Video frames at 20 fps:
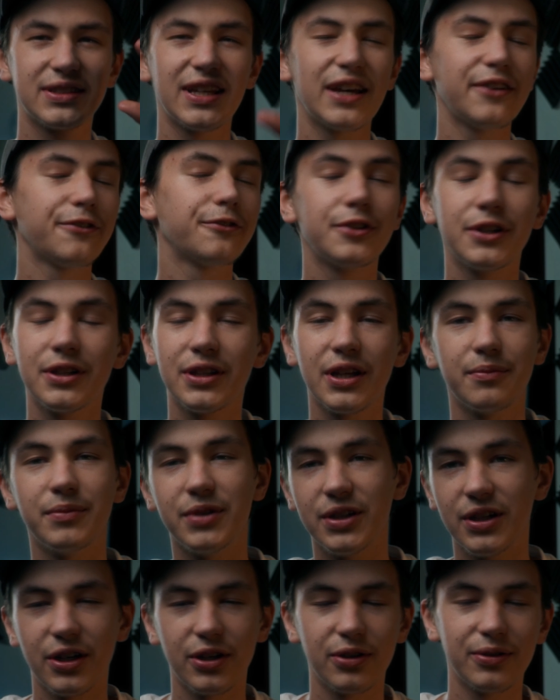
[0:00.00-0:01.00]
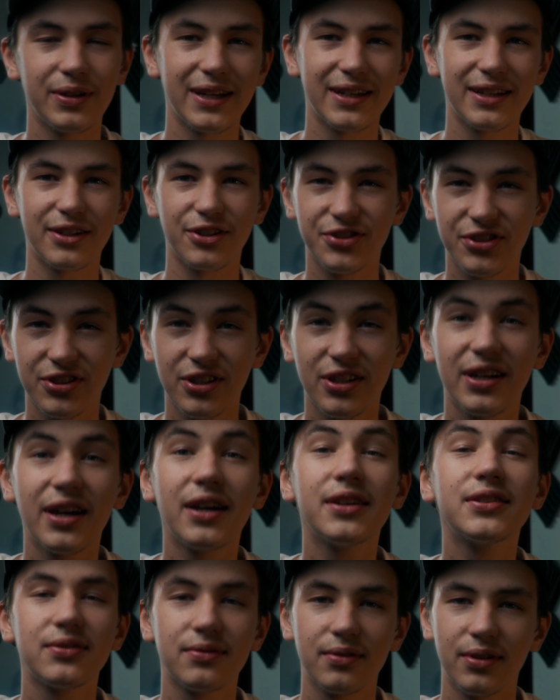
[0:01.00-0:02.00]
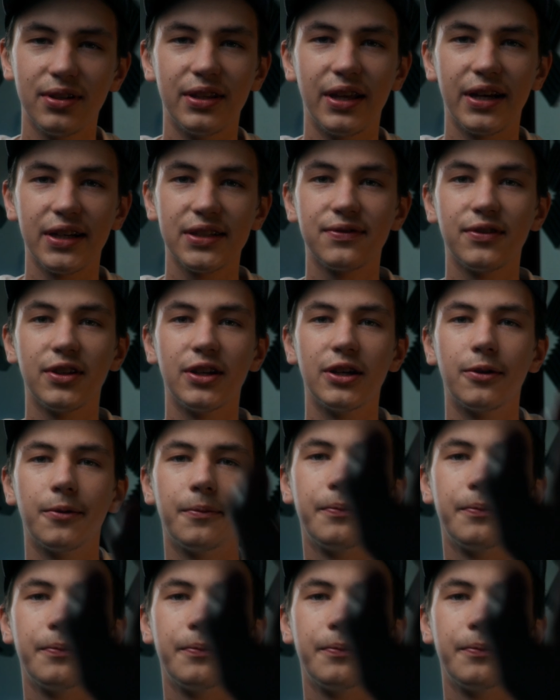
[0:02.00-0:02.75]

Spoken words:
definitely let me know, and I'll see you guys in the next video.